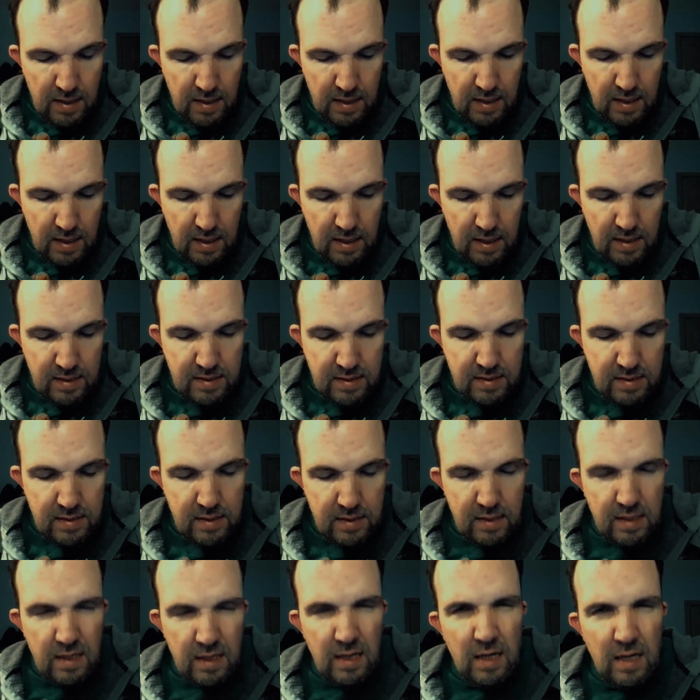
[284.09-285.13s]
and
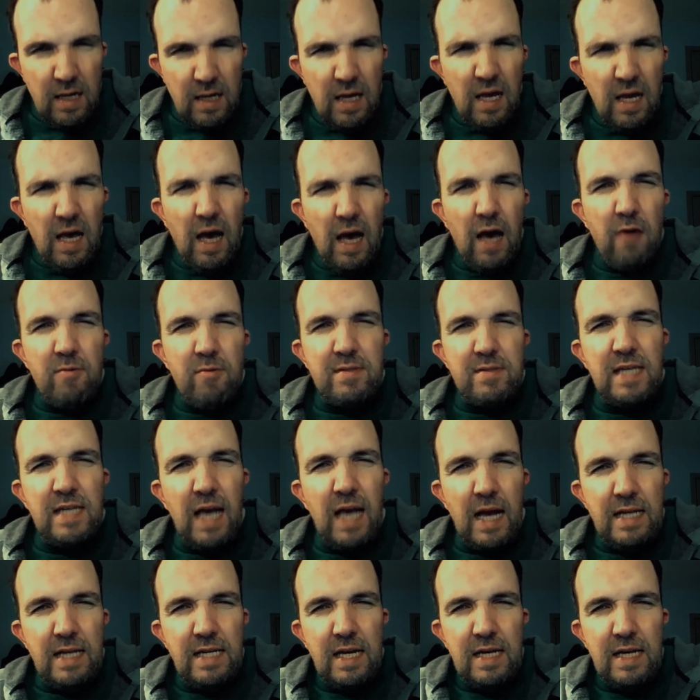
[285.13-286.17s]
I was
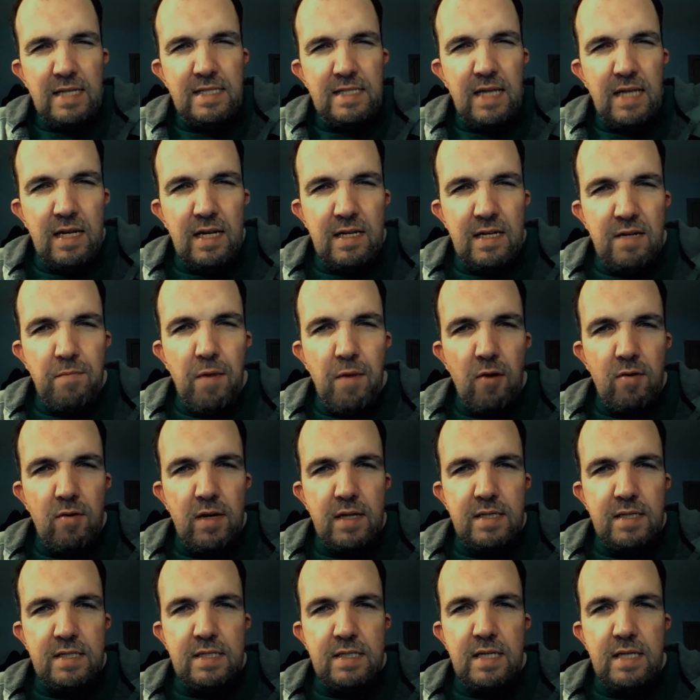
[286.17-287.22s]
kind of excited about
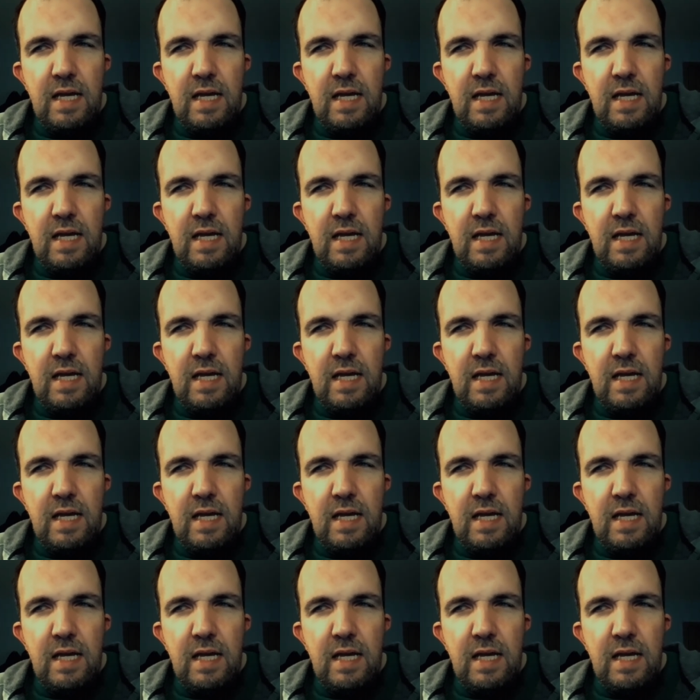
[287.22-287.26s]
it,